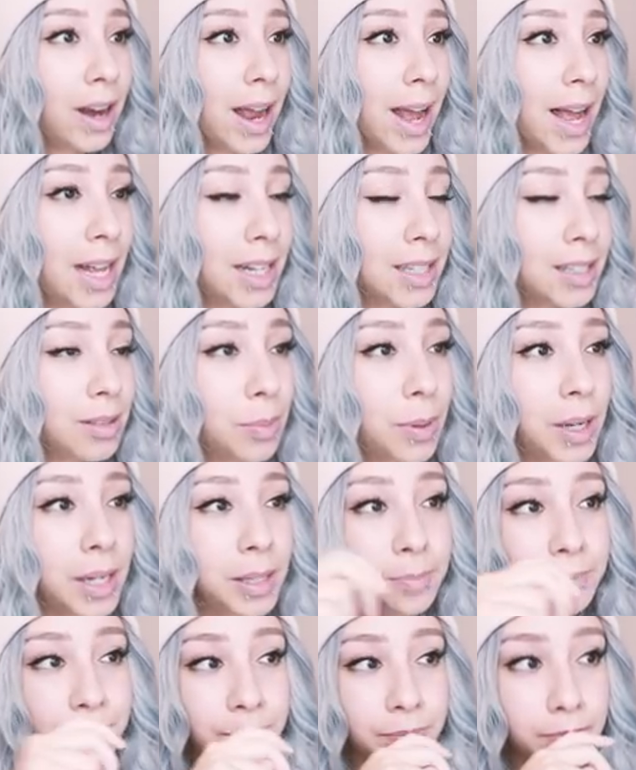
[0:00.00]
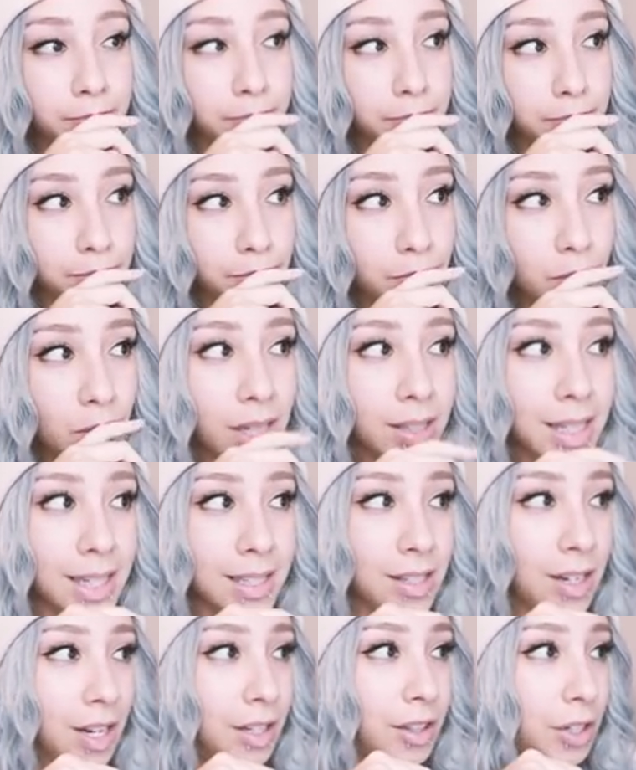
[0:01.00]
their ads, but
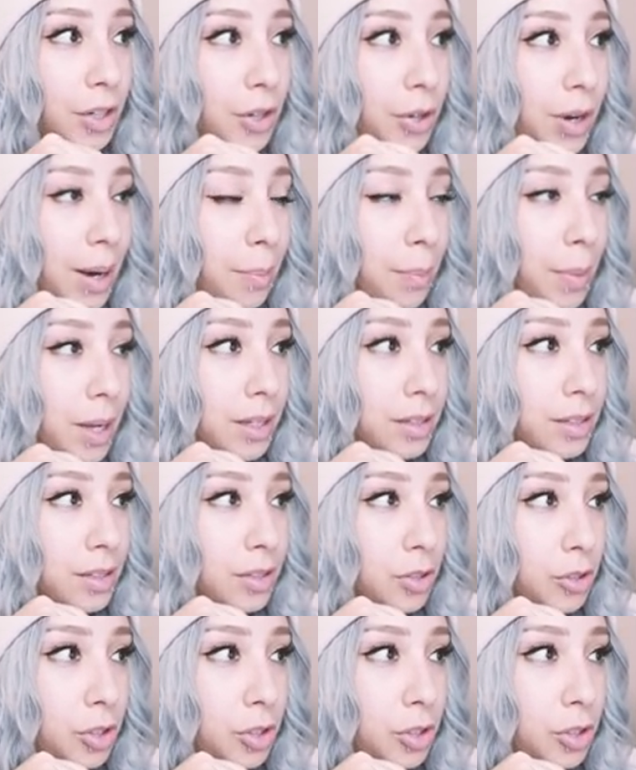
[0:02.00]
that's not the correct button.